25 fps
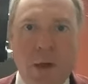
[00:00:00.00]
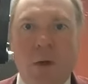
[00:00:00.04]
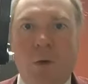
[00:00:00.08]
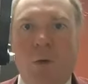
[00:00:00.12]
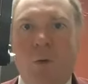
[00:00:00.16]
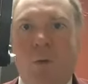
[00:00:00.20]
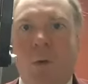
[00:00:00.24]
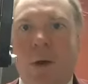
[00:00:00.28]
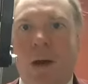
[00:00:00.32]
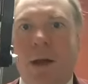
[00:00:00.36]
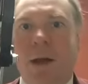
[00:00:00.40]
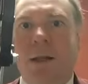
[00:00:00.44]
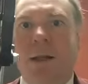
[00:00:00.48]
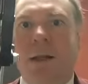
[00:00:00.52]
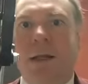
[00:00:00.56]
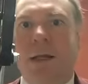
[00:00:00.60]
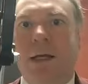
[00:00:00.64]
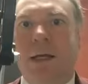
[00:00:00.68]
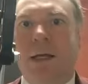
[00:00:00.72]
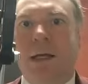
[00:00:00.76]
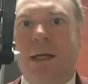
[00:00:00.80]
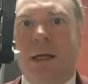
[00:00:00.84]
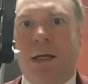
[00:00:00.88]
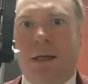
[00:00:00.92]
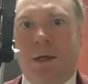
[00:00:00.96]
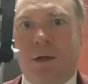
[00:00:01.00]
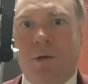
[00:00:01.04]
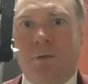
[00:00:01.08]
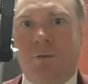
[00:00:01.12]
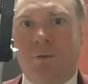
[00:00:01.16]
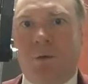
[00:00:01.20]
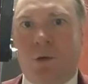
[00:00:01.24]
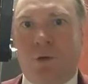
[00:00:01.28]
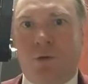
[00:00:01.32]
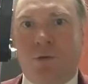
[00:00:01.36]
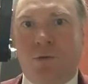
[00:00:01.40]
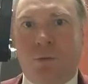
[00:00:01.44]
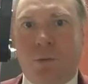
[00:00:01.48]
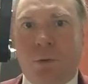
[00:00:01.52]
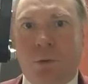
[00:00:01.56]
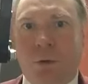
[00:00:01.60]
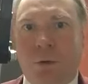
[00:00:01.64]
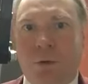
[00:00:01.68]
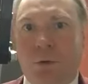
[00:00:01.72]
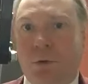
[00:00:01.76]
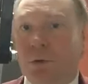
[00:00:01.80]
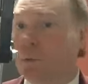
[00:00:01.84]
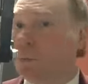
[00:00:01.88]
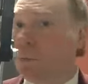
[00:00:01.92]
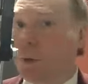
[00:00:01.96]
when the
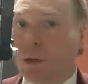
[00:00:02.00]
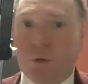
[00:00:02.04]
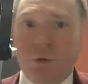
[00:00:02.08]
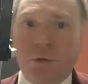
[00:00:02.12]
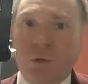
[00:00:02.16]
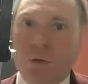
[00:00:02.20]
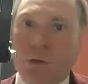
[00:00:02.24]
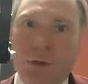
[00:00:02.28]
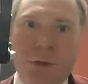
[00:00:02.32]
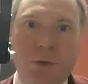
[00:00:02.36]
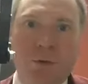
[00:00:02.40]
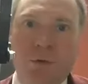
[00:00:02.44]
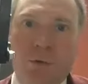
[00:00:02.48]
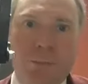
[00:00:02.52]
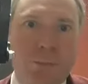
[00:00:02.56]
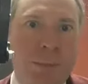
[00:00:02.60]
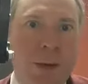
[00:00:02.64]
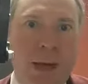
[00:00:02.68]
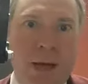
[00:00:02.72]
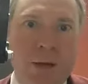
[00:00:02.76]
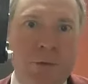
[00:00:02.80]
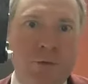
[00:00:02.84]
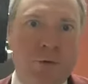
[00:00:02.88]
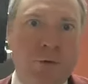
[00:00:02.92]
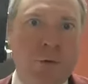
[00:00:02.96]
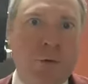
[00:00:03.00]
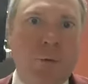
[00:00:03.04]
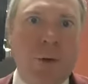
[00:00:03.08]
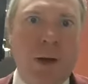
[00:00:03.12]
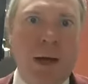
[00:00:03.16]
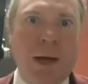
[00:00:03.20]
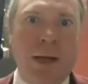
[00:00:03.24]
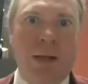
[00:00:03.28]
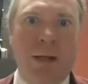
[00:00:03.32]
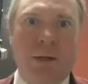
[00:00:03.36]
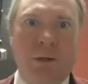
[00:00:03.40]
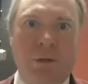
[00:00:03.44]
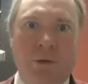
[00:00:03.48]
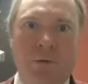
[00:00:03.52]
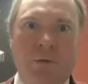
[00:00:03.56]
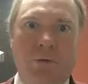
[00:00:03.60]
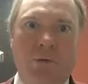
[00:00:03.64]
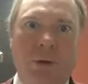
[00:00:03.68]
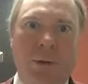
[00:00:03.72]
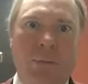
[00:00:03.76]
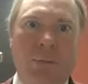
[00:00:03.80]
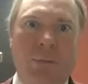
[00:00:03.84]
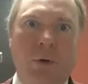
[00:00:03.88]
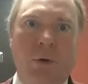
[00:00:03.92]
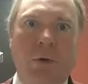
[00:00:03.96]
individual who recently just passed away in
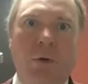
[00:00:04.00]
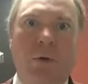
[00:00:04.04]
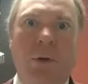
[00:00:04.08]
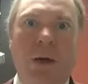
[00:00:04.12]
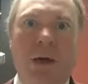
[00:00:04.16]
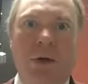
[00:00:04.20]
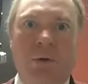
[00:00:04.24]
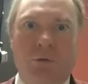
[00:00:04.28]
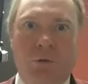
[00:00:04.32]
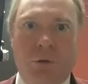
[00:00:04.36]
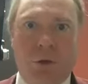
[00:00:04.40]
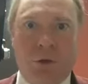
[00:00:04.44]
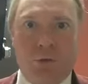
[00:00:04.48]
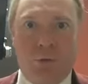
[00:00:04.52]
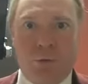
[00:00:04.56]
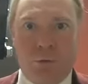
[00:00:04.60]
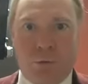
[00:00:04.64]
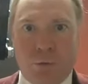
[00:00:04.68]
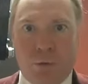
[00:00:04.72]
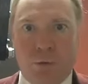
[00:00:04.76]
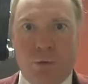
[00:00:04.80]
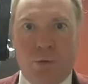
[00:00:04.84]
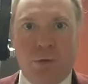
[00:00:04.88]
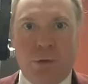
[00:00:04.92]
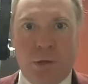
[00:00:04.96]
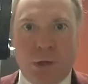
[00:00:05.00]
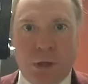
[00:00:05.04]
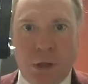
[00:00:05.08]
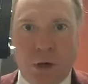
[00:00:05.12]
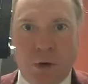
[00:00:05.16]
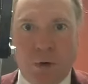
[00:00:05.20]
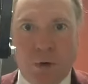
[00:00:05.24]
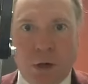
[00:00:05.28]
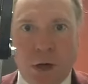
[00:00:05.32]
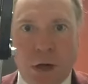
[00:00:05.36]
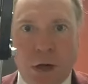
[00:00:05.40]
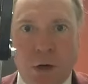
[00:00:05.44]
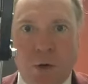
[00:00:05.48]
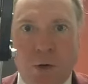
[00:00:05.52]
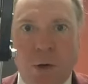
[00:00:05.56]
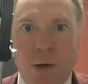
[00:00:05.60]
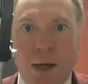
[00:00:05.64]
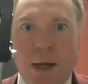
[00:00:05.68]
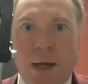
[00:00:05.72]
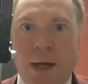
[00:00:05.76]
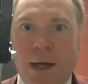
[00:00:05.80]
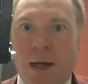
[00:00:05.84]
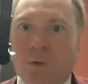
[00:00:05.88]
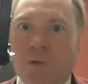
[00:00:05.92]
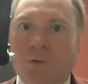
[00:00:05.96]
December, who actually drew the logo
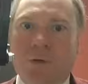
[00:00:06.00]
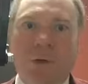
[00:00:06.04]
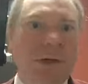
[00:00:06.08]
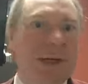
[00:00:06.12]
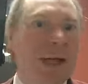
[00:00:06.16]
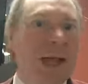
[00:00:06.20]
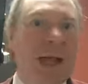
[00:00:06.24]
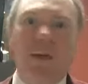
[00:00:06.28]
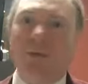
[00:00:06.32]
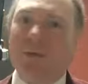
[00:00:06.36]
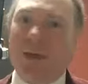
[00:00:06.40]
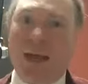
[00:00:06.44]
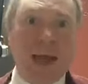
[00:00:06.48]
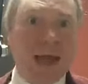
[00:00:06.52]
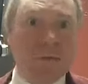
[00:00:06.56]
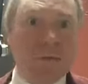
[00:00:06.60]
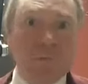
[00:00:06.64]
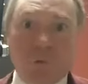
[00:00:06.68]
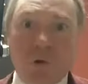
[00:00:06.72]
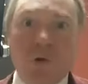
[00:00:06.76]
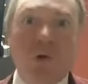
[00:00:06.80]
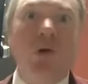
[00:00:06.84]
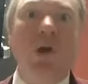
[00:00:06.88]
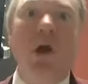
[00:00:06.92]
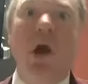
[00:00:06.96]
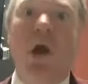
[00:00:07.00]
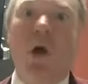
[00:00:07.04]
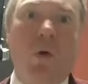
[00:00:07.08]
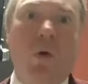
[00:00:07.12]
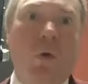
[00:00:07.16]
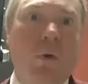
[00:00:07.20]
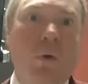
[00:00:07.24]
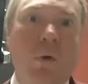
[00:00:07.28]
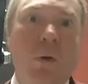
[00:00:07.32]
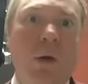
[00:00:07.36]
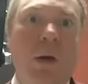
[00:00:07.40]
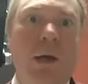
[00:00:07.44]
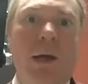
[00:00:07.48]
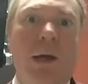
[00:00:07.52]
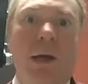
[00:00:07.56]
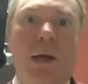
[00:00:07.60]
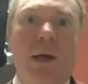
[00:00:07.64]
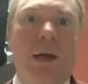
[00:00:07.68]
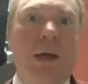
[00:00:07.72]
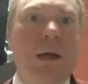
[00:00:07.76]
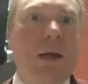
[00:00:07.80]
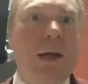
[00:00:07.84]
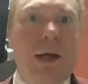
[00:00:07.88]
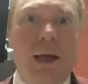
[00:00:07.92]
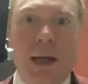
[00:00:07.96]
and said, guys, I have no
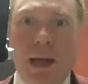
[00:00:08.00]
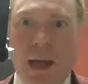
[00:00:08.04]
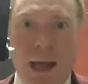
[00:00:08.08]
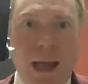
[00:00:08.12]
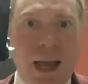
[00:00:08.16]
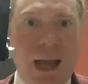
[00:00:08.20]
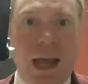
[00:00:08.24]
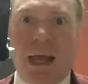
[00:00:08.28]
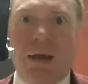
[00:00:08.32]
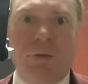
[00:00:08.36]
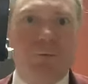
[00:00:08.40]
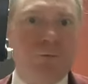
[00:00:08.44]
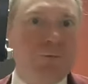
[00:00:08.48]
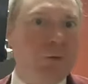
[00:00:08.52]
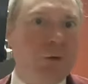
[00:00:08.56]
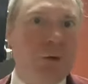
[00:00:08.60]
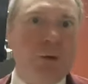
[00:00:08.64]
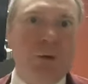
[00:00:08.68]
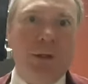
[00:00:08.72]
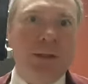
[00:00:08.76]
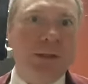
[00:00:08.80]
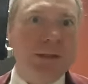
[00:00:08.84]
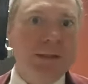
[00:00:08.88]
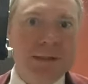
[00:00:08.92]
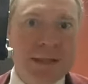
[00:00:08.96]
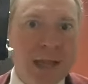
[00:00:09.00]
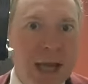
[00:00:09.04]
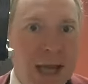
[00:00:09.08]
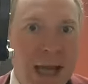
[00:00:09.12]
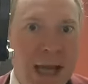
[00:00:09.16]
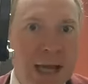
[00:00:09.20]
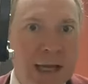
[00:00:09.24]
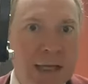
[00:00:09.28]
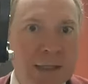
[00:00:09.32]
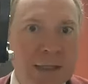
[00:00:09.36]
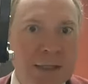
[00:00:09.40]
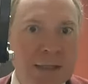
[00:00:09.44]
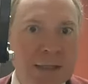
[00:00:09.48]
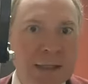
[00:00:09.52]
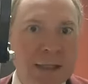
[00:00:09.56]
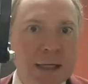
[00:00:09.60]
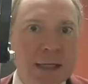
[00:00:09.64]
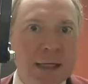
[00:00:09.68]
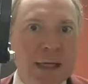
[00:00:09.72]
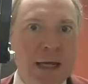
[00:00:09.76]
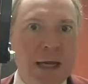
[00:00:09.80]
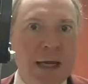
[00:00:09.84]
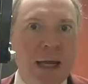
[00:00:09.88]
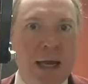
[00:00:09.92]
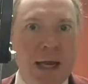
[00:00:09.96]
hateful intent,
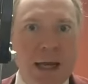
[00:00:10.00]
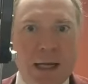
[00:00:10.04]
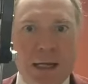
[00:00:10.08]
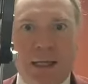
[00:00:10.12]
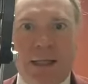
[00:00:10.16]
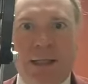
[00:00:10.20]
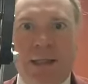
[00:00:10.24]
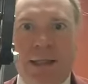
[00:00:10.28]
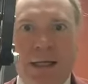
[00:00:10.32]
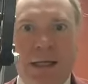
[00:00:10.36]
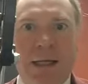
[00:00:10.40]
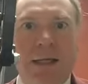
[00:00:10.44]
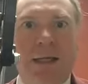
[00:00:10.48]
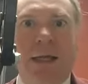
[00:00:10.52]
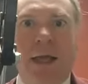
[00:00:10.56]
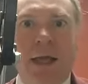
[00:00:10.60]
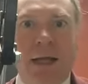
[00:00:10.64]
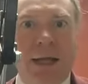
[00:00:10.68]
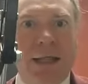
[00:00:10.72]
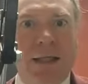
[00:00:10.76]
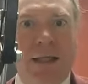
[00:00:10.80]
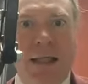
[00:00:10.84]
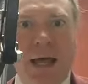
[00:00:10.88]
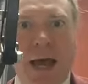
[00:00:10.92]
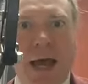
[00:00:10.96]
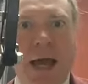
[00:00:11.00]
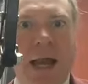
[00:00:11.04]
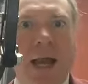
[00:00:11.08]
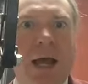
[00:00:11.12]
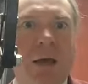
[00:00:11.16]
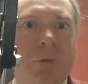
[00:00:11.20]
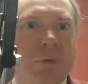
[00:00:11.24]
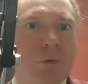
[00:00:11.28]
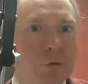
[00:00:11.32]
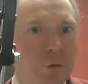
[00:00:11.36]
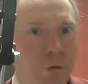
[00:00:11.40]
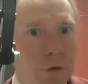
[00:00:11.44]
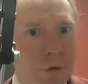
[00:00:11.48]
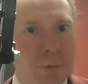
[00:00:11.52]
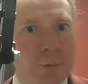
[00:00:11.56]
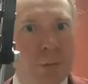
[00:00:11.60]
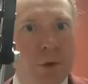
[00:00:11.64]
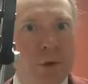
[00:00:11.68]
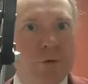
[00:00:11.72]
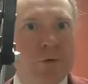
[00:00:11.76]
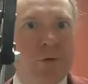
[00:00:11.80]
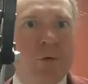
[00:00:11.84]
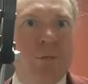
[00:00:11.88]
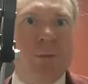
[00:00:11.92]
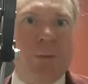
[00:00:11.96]
anything like that. I was
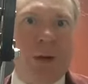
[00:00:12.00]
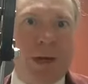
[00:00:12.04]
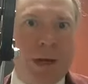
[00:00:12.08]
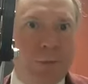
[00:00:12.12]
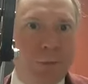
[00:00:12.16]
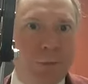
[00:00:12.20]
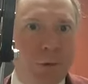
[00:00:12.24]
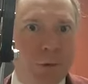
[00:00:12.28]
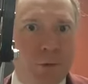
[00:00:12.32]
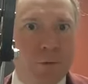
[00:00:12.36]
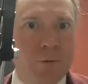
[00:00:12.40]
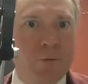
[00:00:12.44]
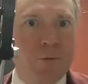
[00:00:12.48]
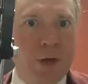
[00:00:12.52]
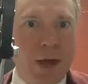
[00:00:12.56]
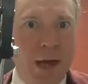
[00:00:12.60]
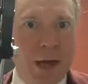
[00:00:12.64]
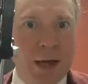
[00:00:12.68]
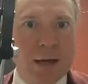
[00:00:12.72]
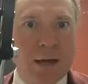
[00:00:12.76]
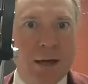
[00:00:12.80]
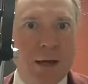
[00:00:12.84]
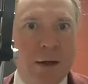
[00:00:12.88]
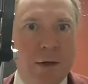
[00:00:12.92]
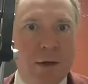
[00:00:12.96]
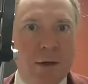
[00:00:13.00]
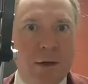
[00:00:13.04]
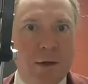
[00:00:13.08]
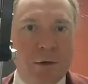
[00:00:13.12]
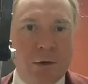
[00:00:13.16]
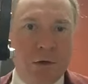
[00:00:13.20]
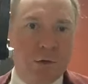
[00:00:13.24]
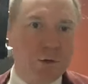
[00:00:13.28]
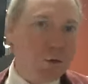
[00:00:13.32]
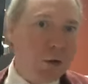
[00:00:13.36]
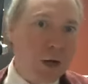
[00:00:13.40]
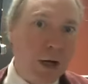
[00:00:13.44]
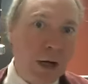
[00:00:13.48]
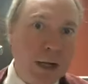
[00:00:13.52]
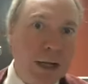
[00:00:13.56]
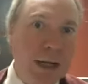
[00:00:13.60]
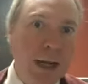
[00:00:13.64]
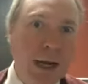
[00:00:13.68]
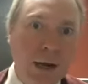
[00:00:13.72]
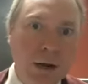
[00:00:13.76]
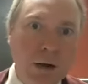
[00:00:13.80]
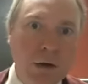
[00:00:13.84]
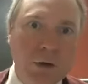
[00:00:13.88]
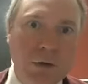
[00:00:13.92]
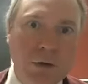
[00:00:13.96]
commissioned by Bill Veck to draw a
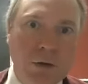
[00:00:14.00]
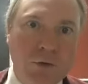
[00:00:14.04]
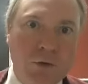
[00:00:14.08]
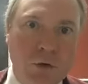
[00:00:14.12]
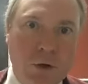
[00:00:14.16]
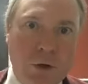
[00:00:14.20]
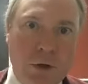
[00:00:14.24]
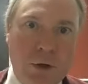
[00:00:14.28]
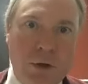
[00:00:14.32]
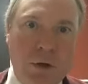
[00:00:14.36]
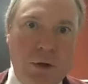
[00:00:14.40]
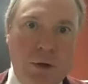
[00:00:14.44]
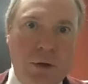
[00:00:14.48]
caricature.